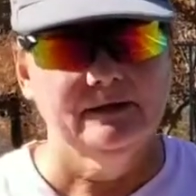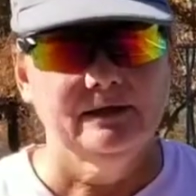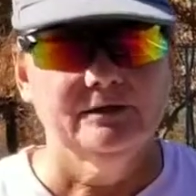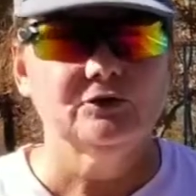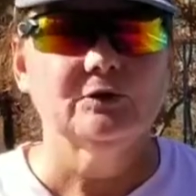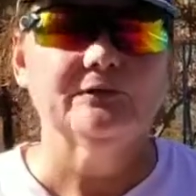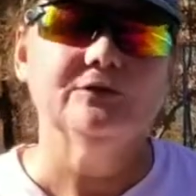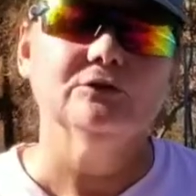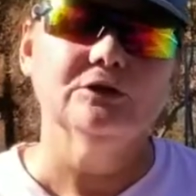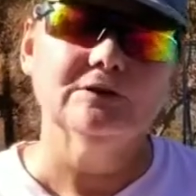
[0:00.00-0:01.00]
So if
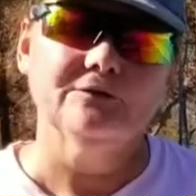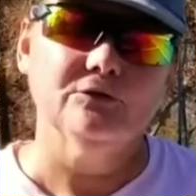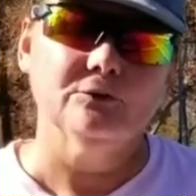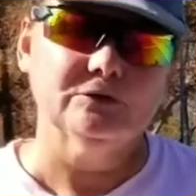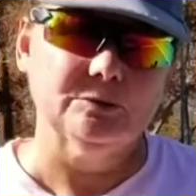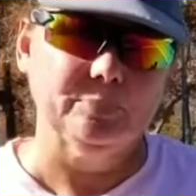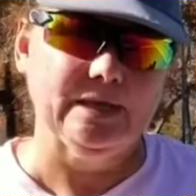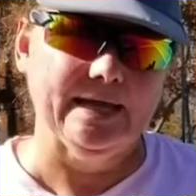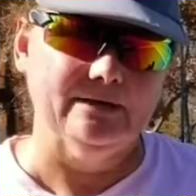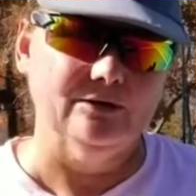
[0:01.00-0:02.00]
you're looking to
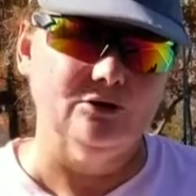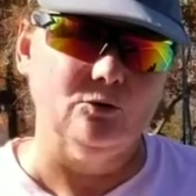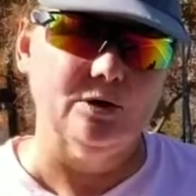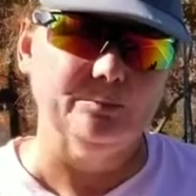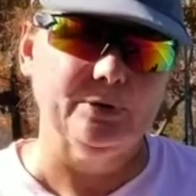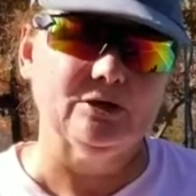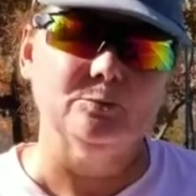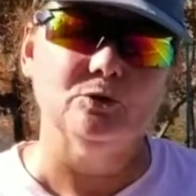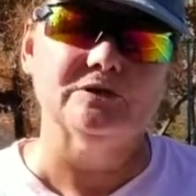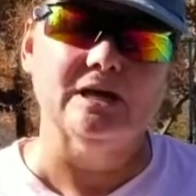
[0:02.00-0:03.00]
play, you can go on
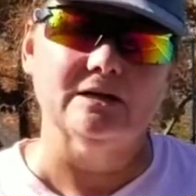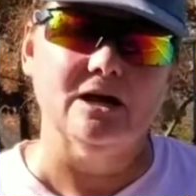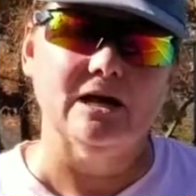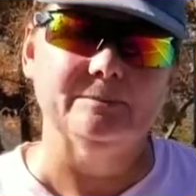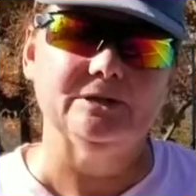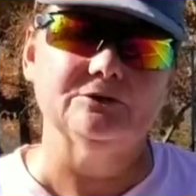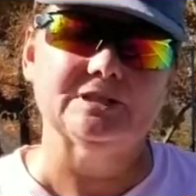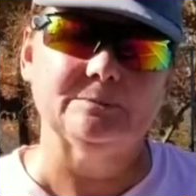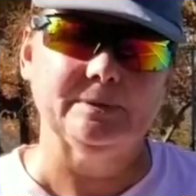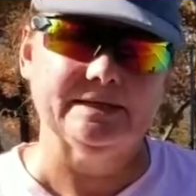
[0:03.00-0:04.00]
pickleball.com and you'll
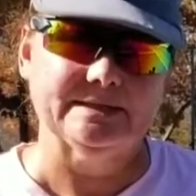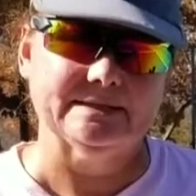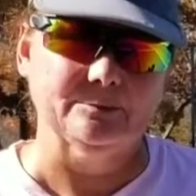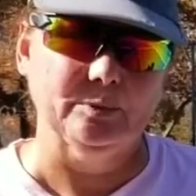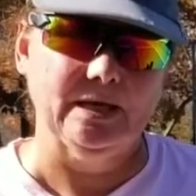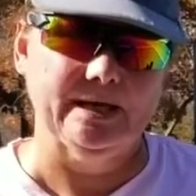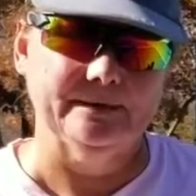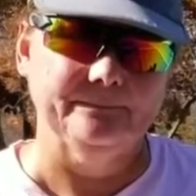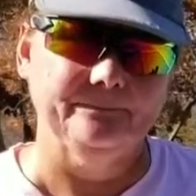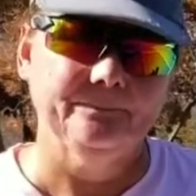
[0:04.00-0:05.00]
see places to play.
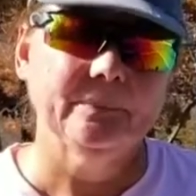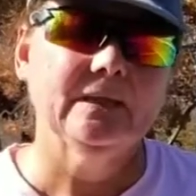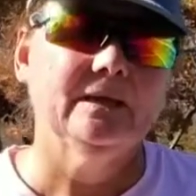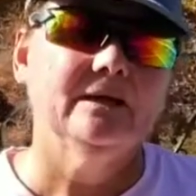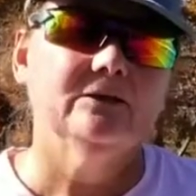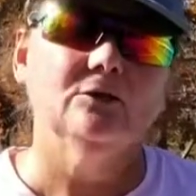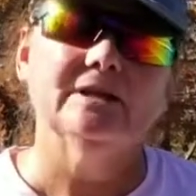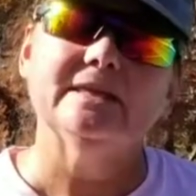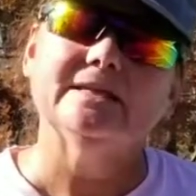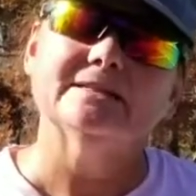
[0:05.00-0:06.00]
The only
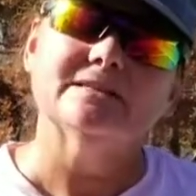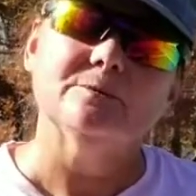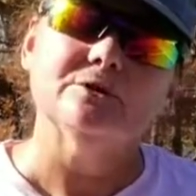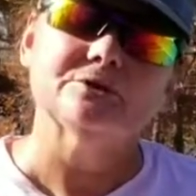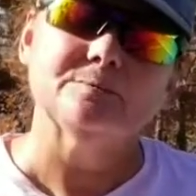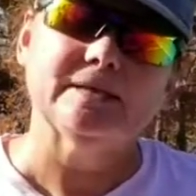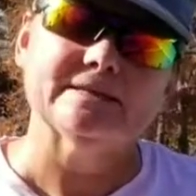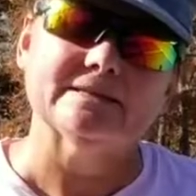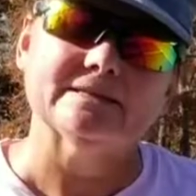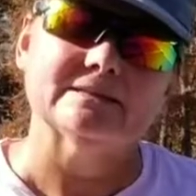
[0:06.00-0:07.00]
thing is some of those
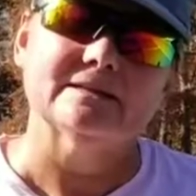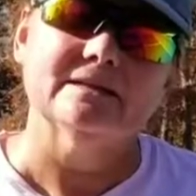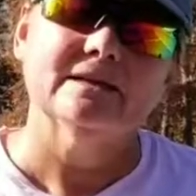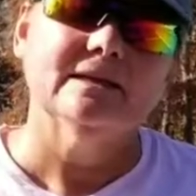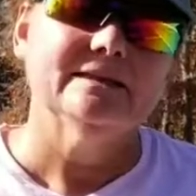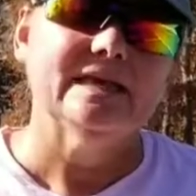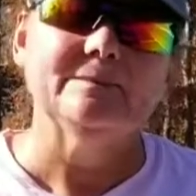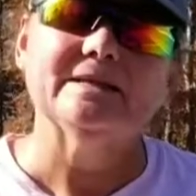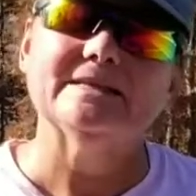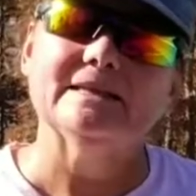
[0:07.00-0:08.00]
places, they
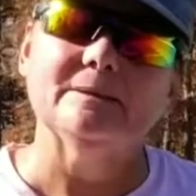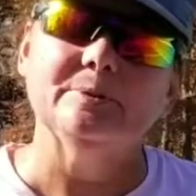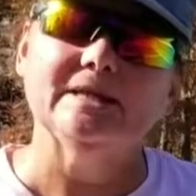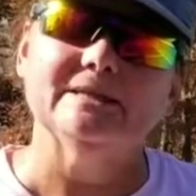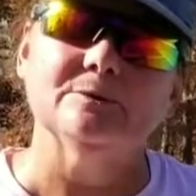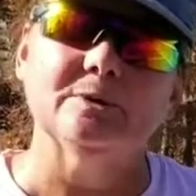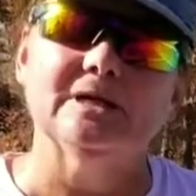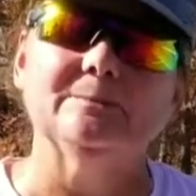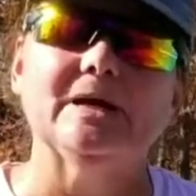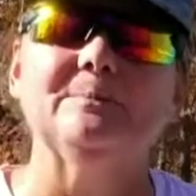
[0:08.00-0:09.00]
may say they play there, but
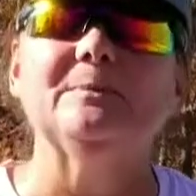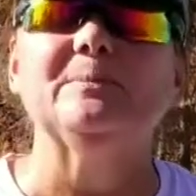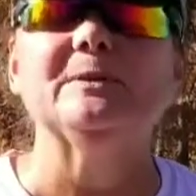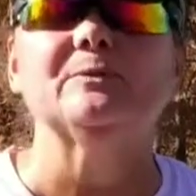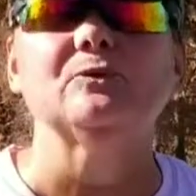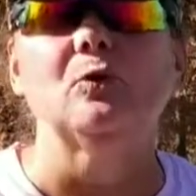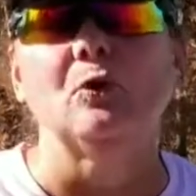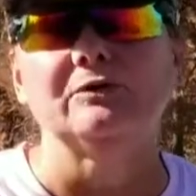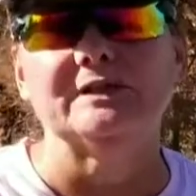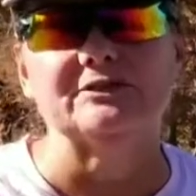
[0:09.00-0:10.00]
it might be people
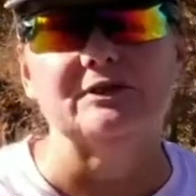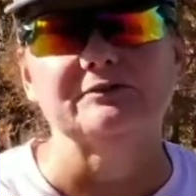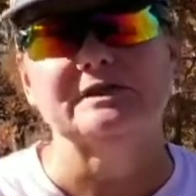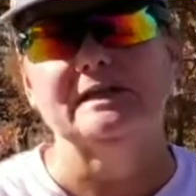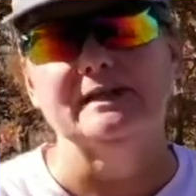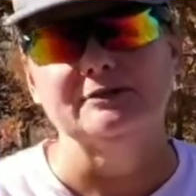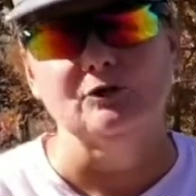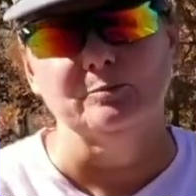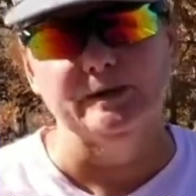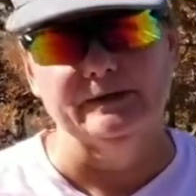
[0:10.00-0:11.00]
calling each other and say, let's
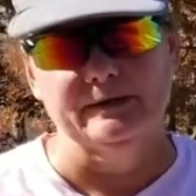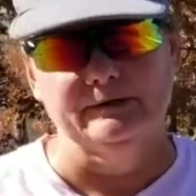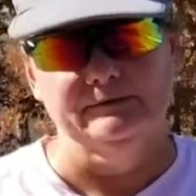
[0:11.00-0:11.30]
go play there.